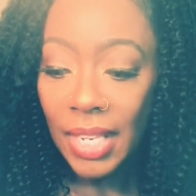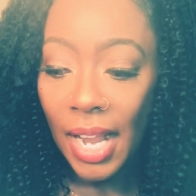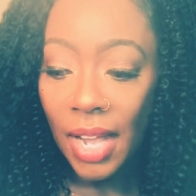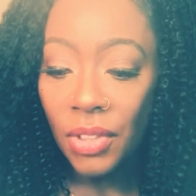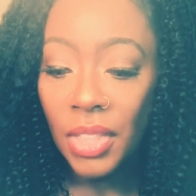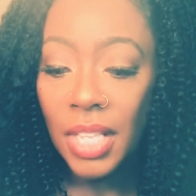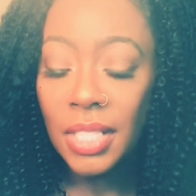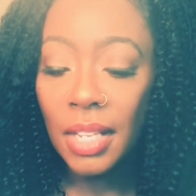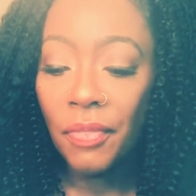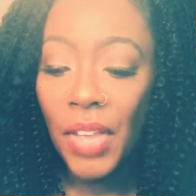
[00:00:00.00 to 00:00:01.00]
Now,
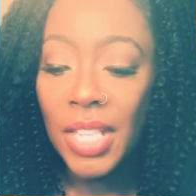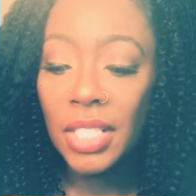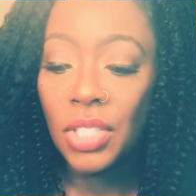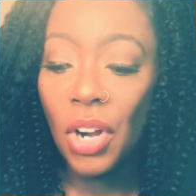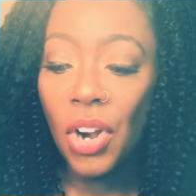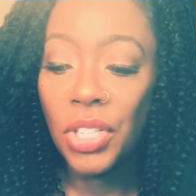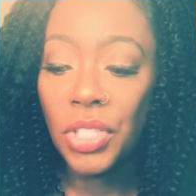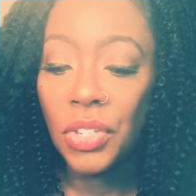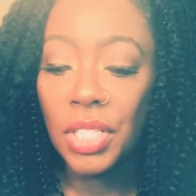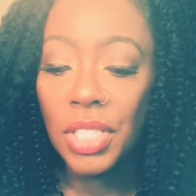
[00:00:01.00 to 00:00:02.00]
these phases are
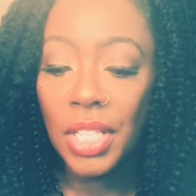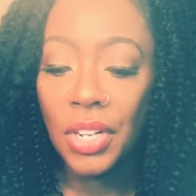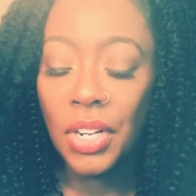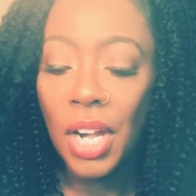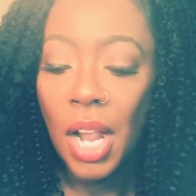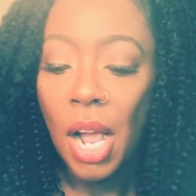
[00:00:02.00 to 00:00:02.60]
also considered